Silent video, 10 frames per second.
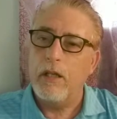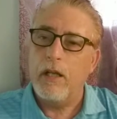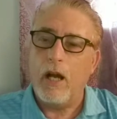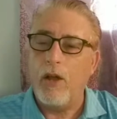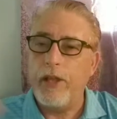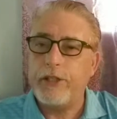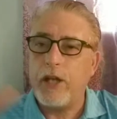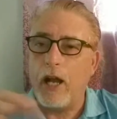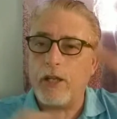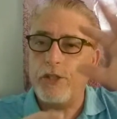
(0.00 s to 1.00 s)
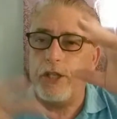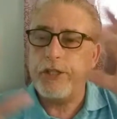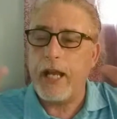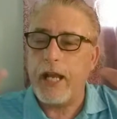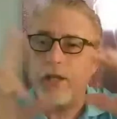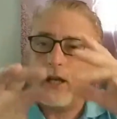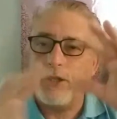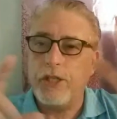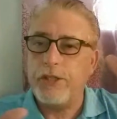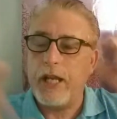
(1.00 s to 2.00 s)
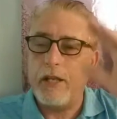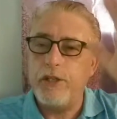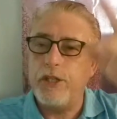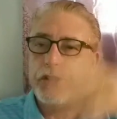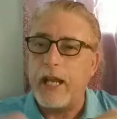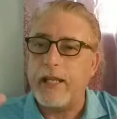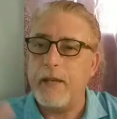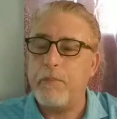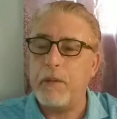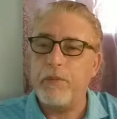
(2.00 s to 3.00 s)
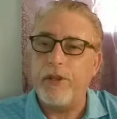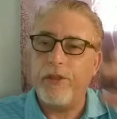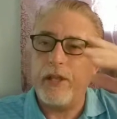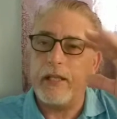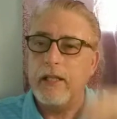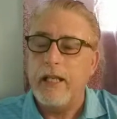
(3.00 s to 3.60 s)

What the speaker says: Oh, they talk and chit-chat. You just can't keep up with the thing.